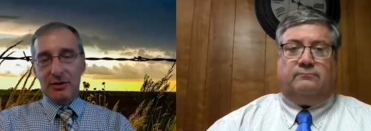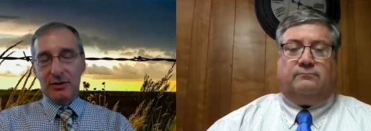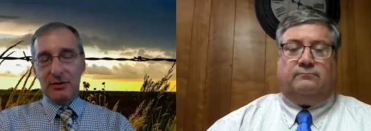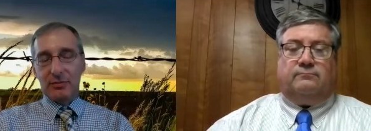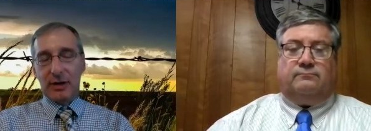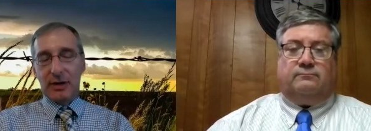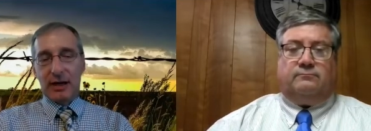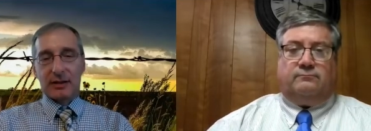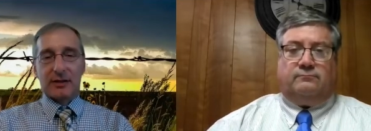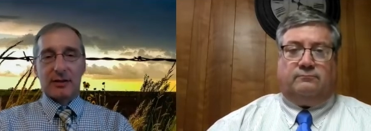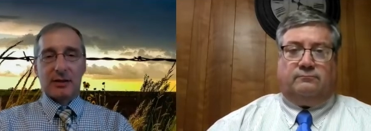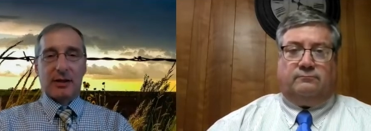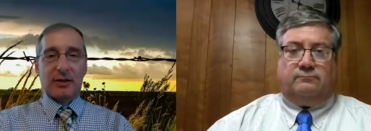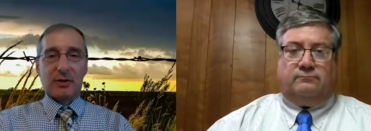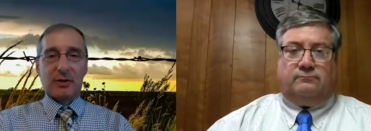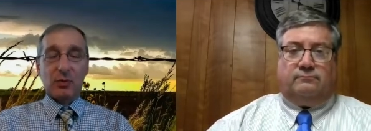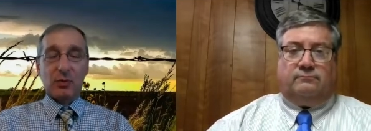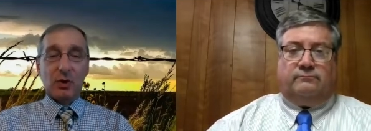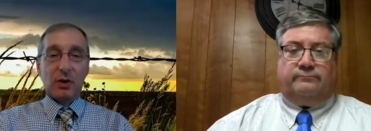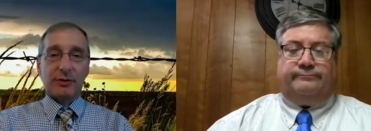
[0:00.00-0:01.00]

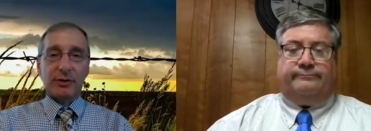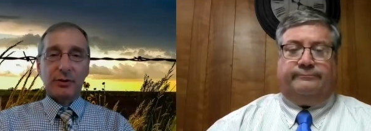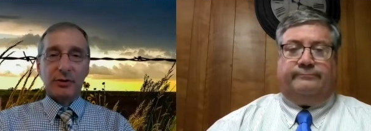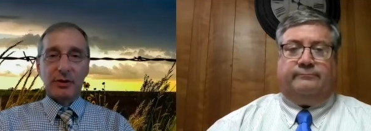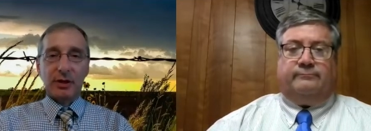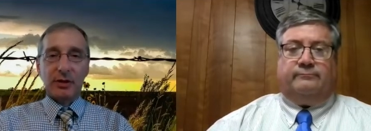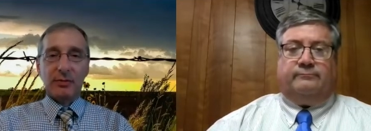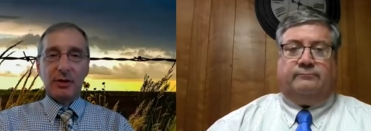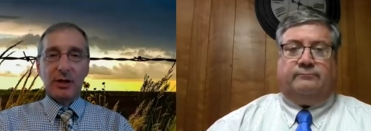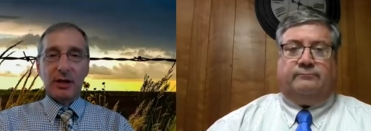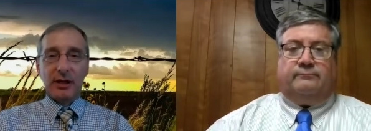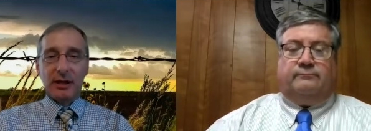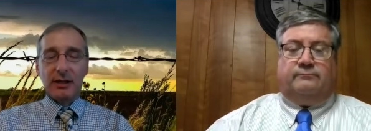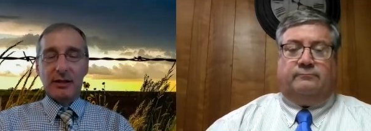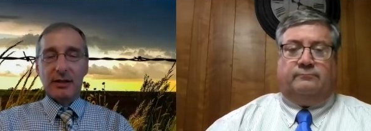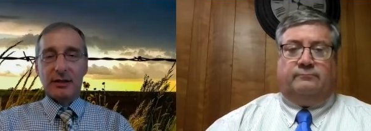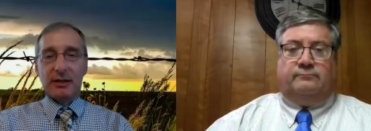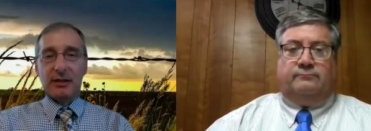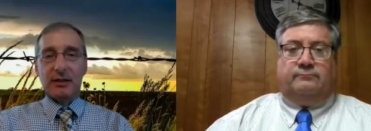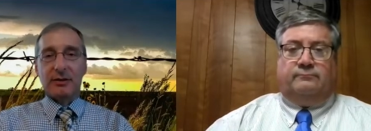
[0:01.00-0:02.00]
Speaker 1: backslash Walter, W
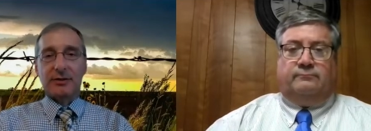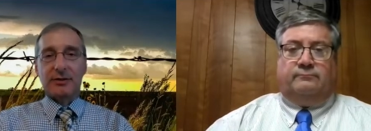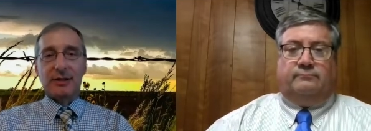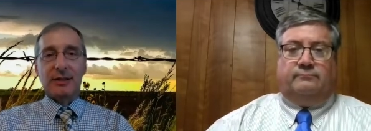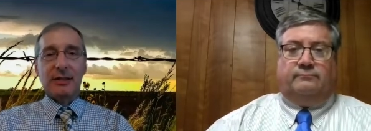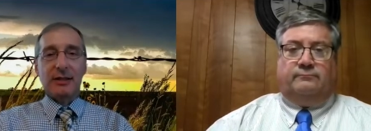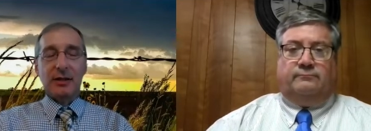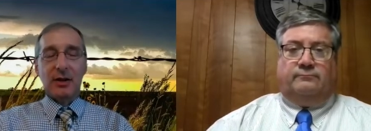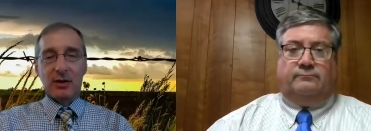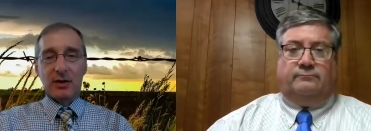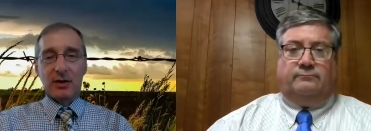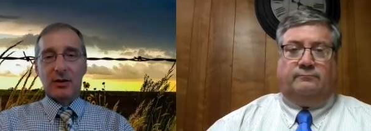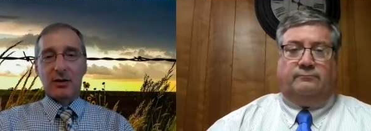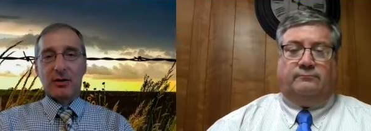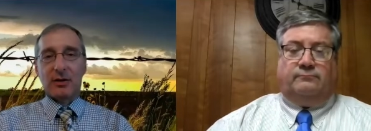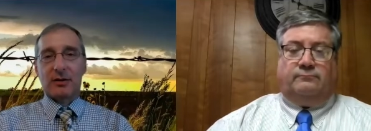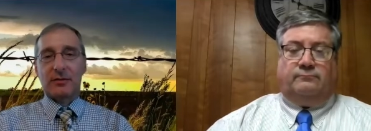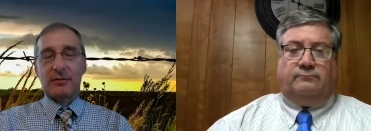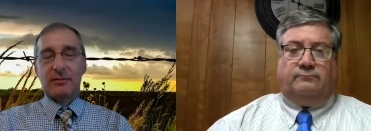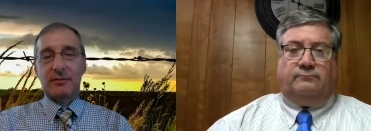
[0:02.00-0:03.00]
A L T
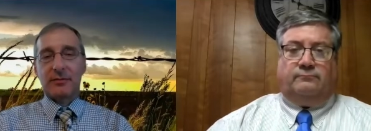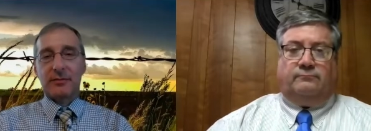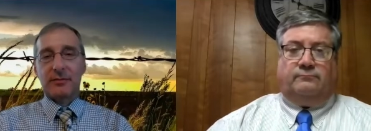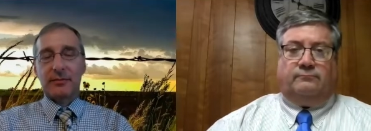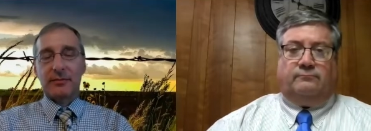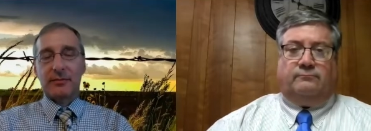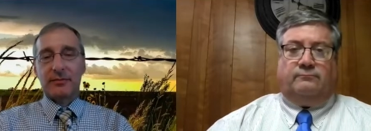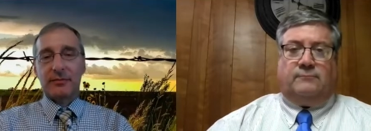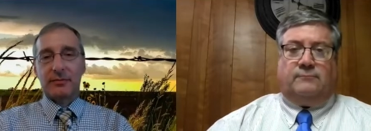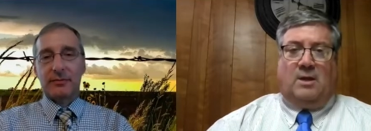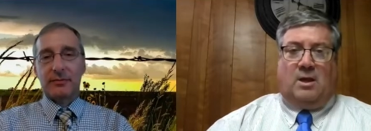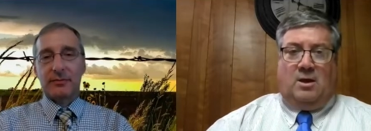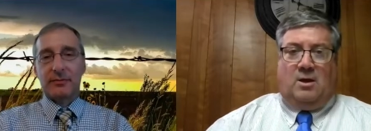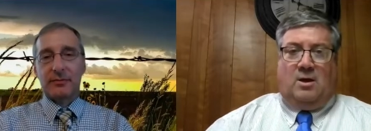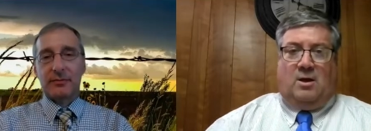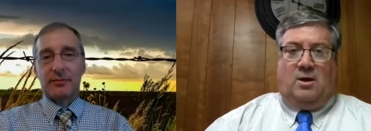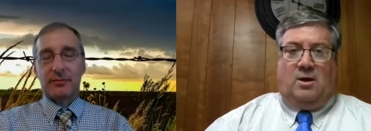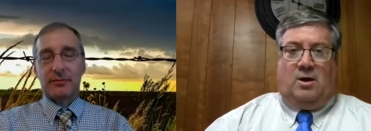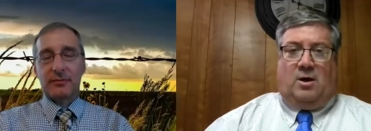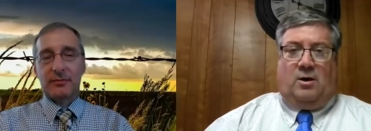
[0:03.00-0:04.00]
Speaker 2: R.
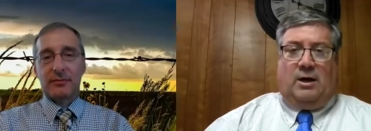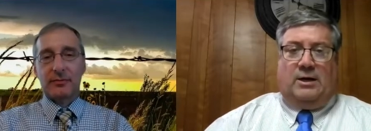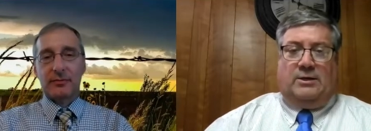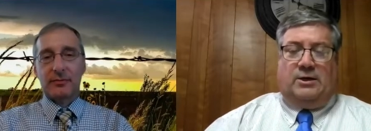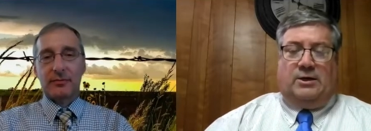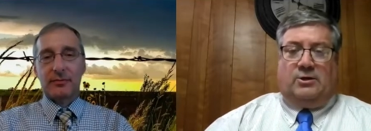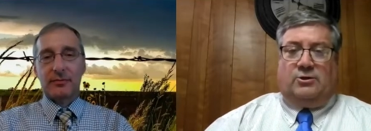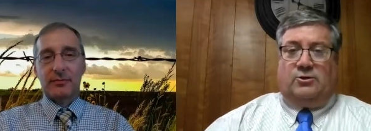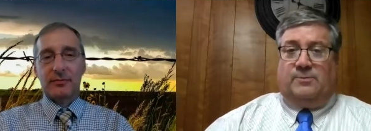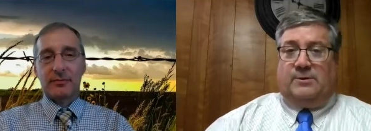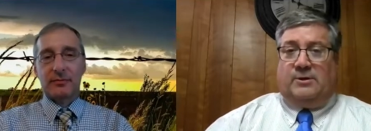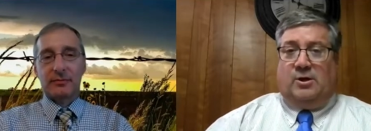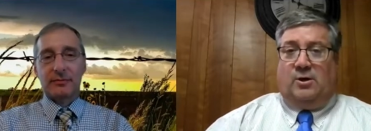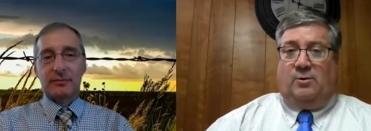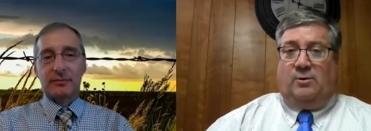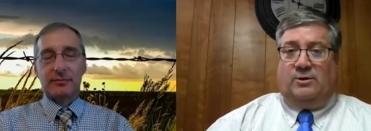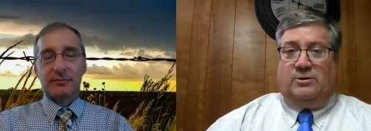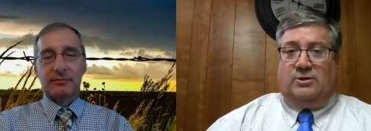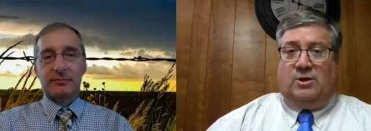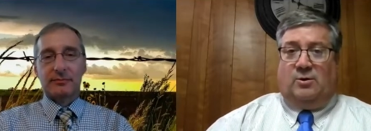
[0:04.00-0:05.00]
All right, Dr.
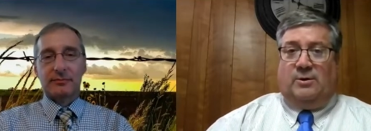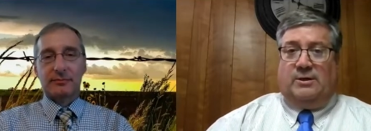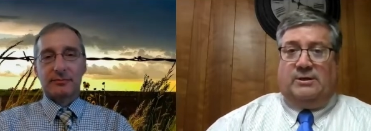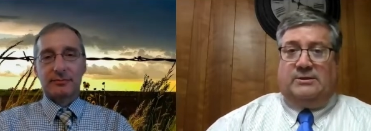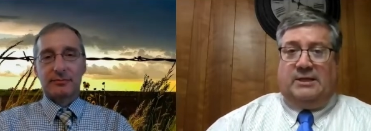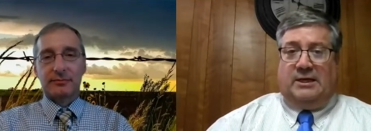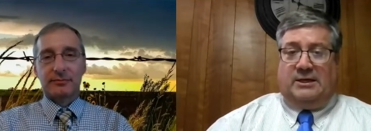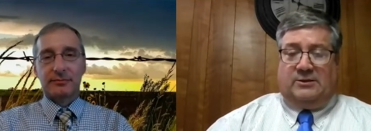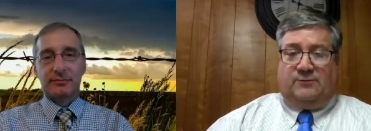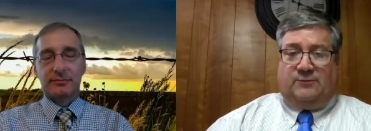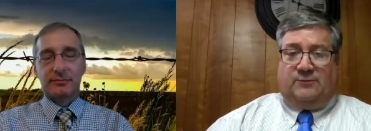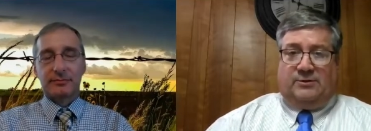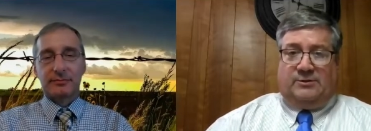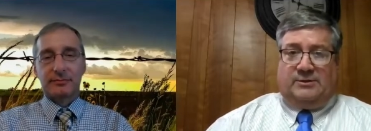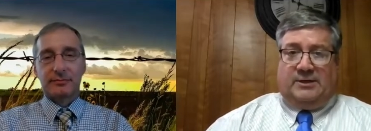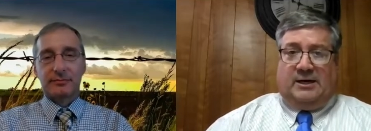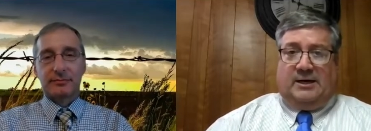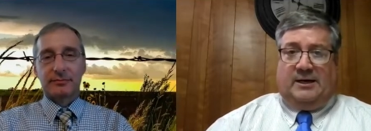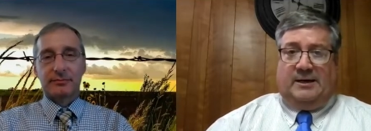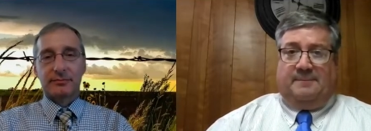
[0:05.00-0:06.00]
McEowen, as always, thanks for your
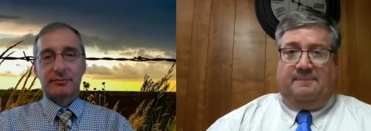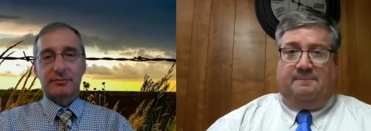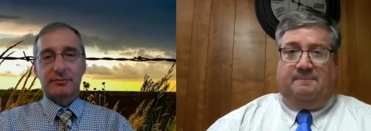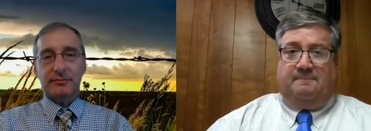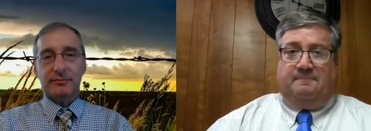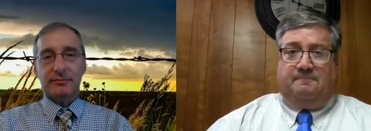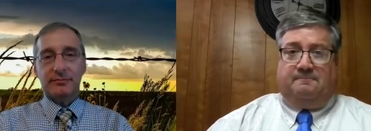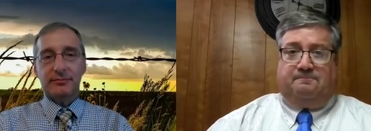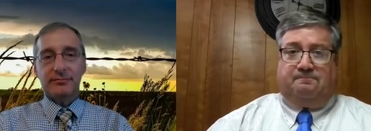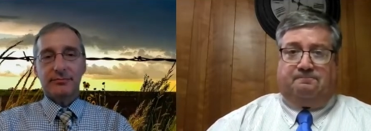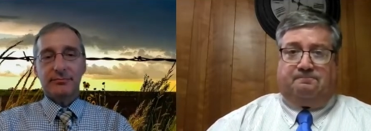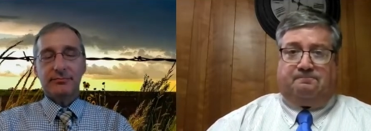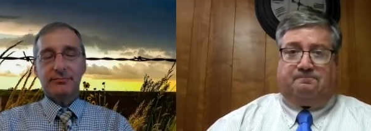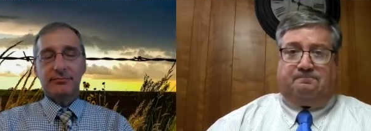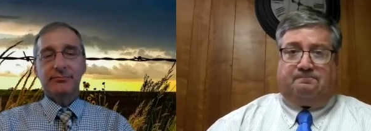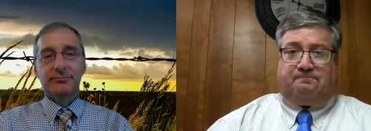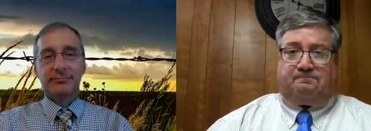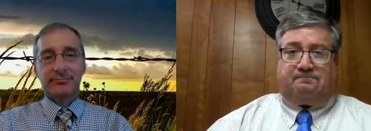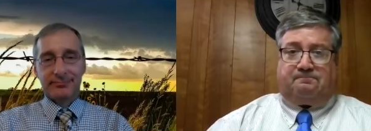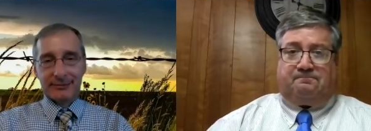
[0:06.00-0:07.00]
time.
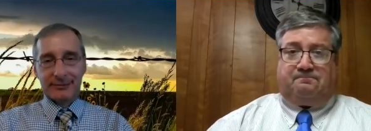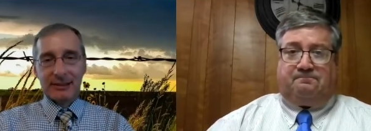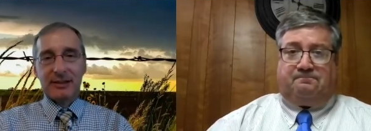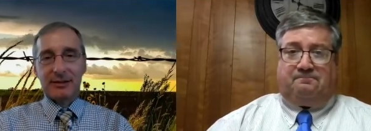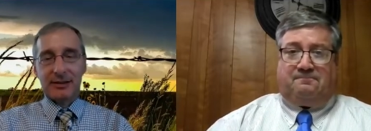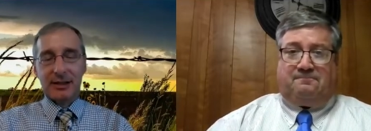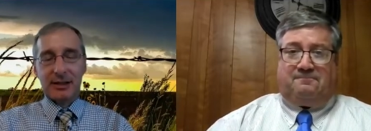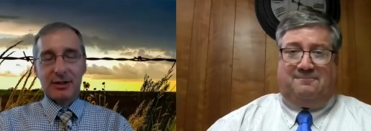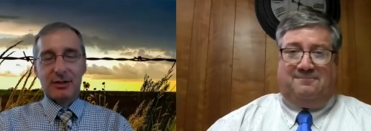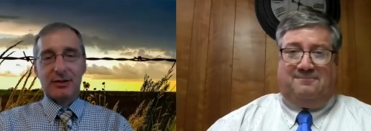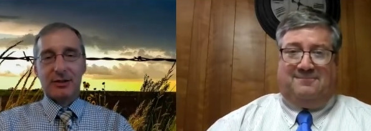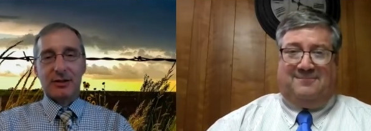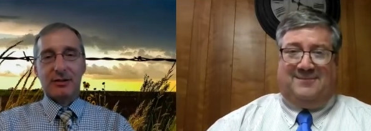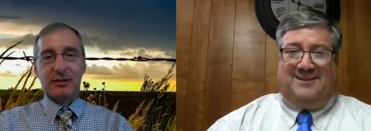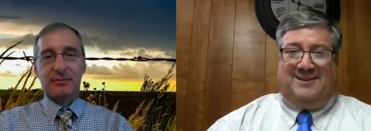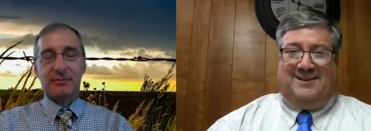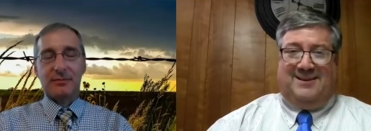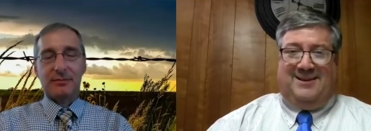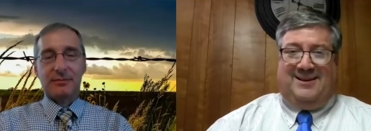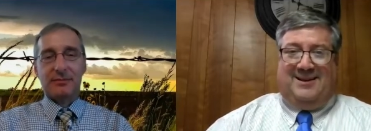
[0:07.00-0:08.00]
Thank you,
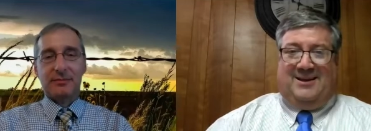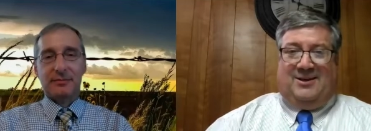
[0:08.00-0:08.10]
Ken.